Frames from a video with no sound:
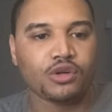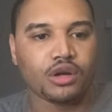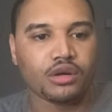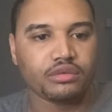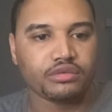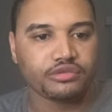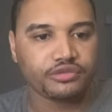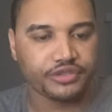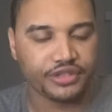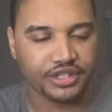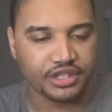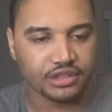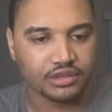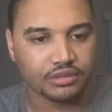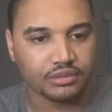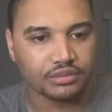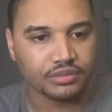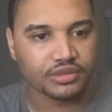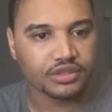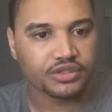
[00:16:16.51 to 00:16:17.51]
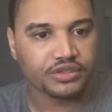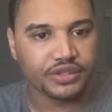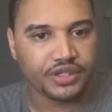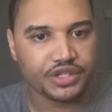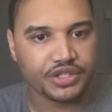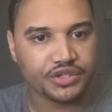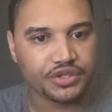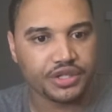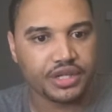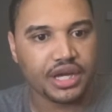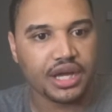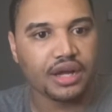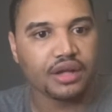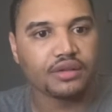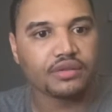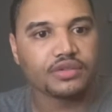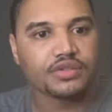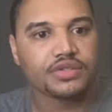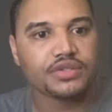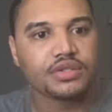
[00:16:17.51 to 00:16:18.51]
freedom, Creature
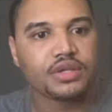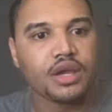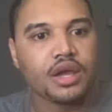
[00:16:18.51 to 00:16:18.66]
yells.